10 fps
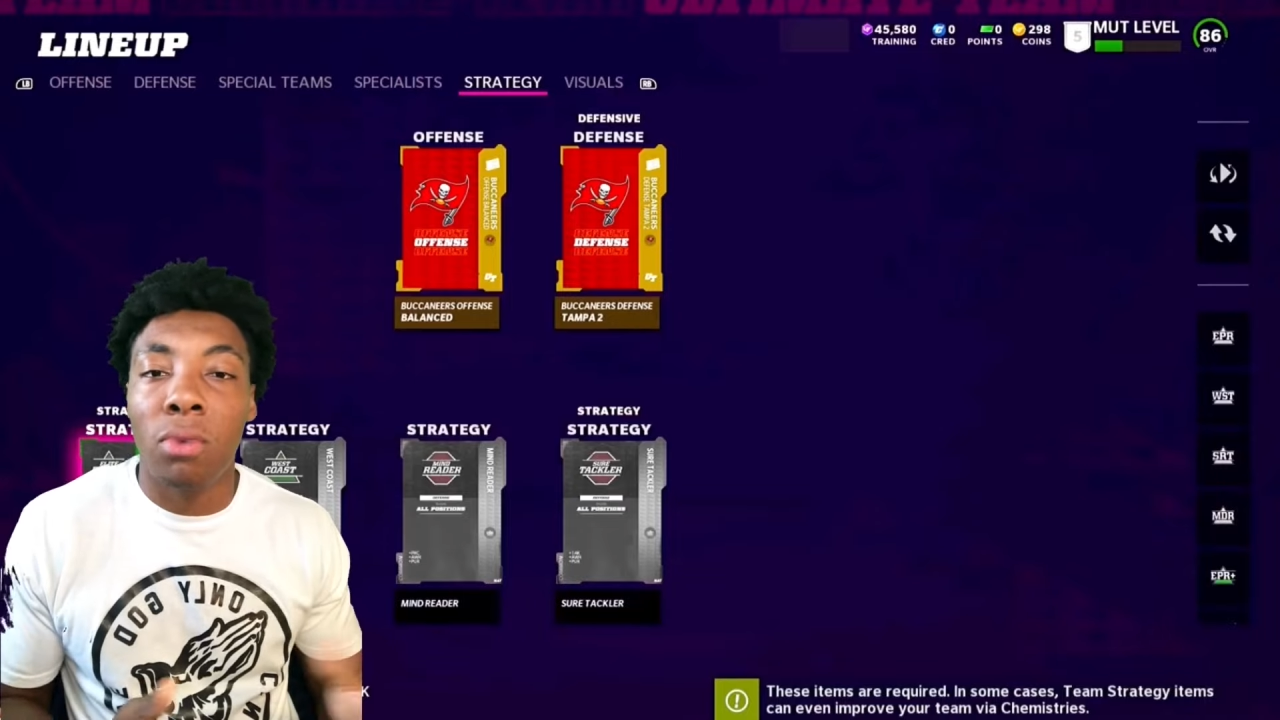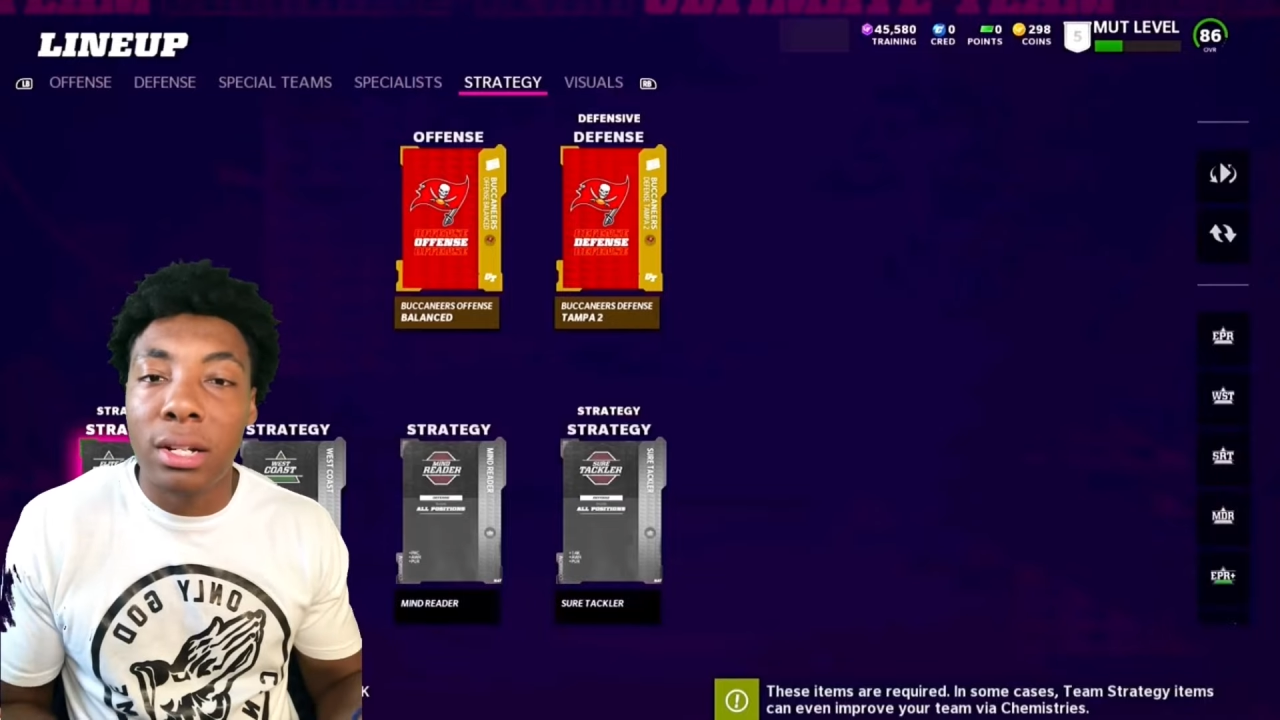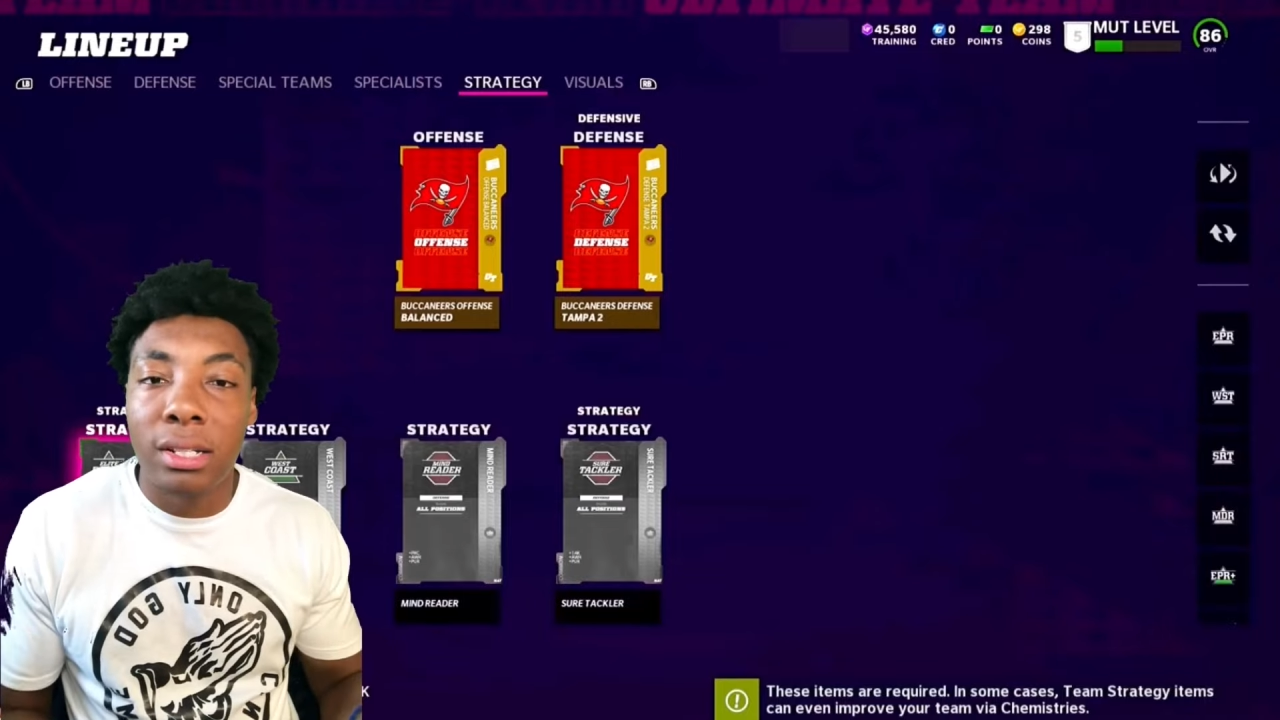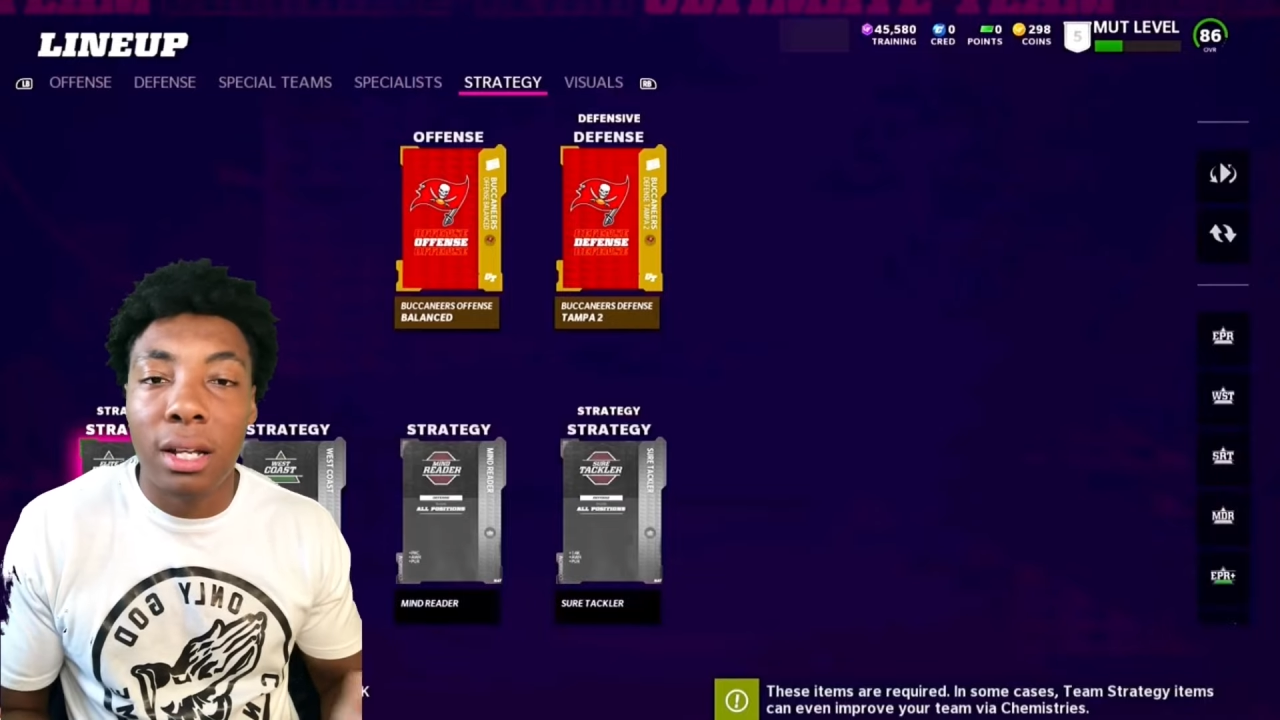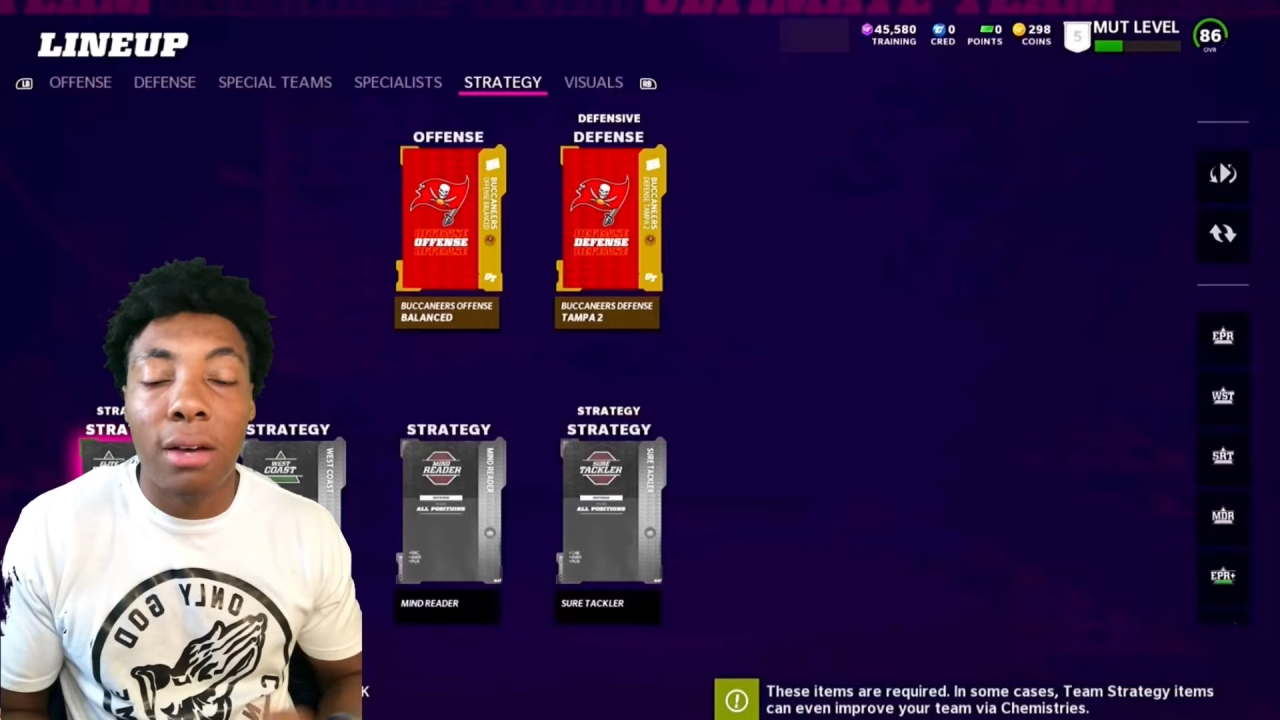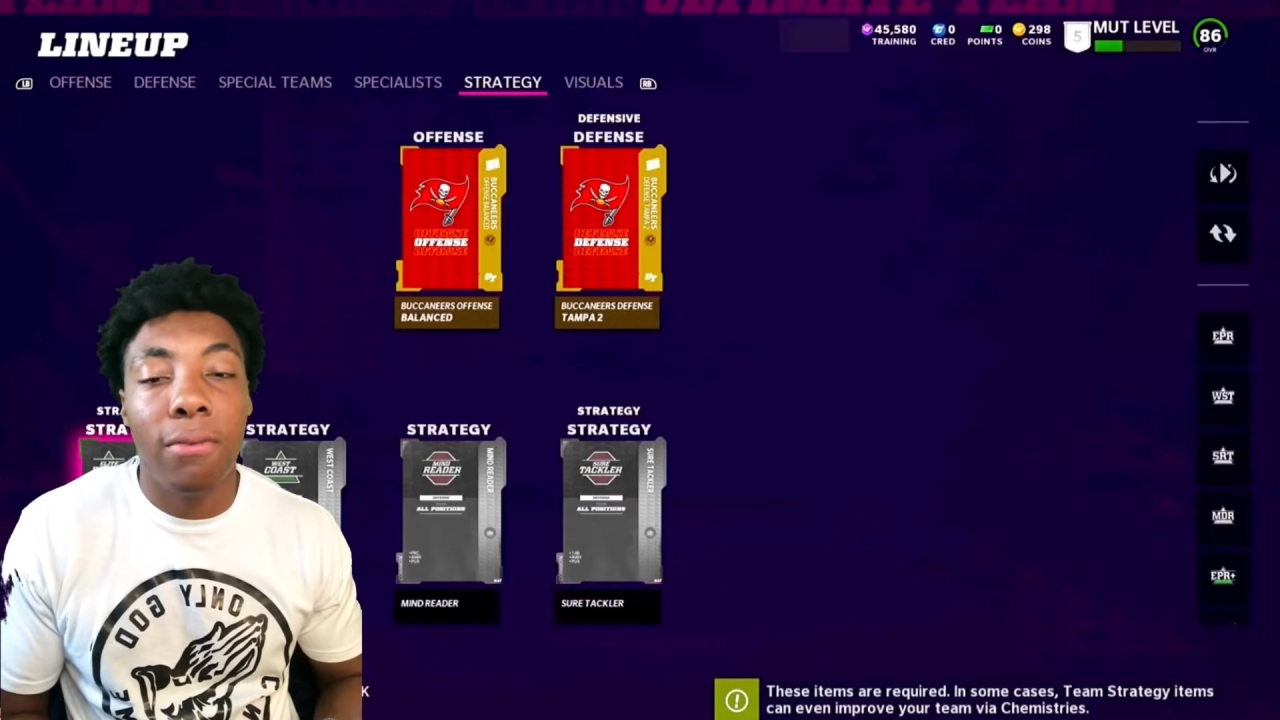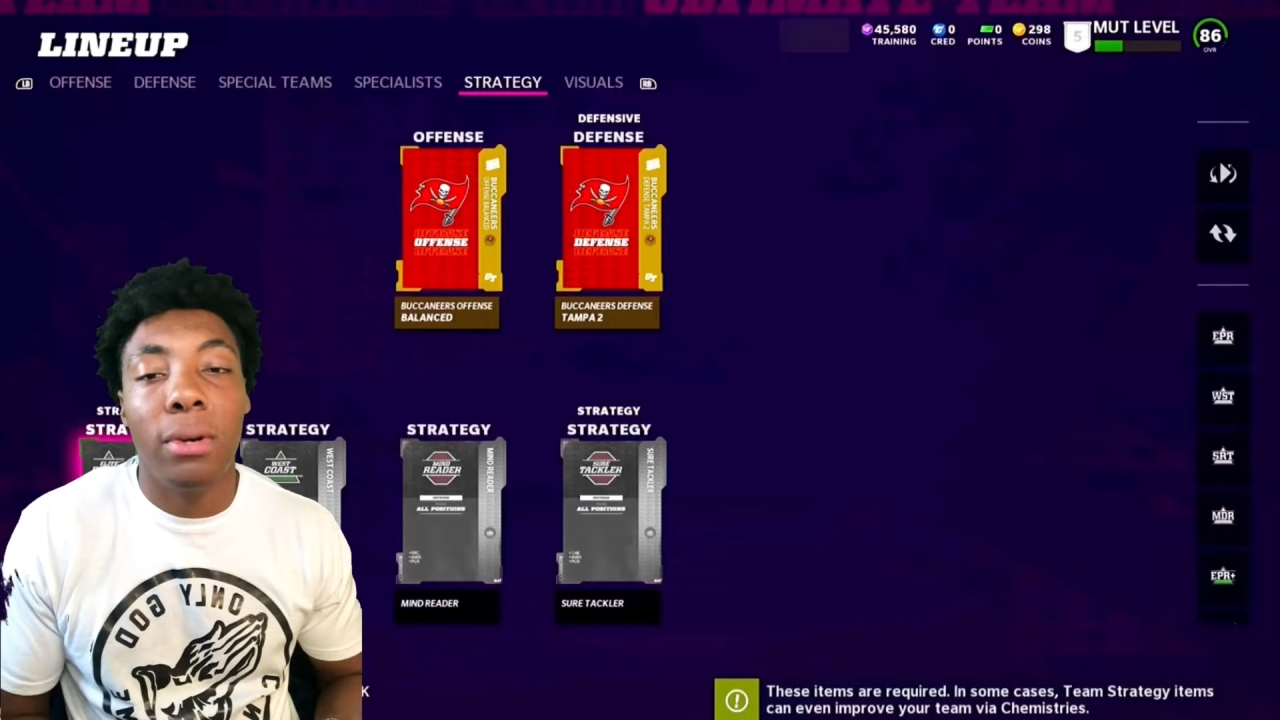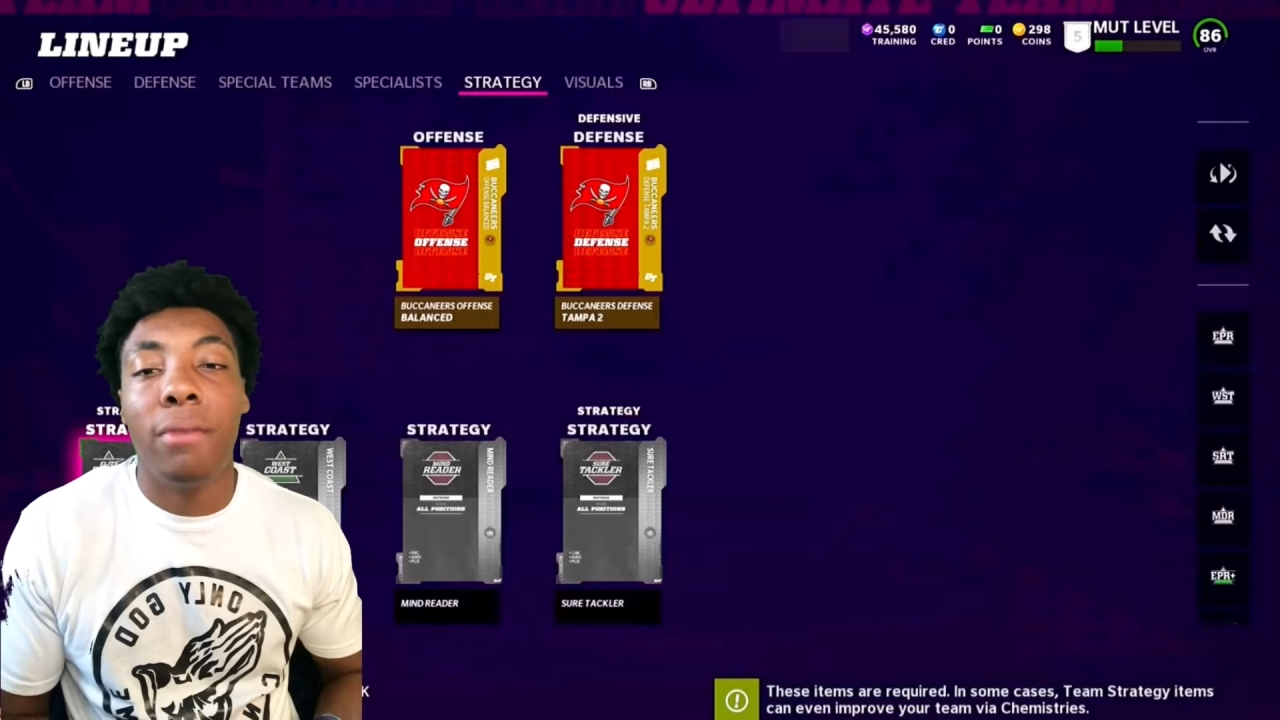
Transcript: run stuff,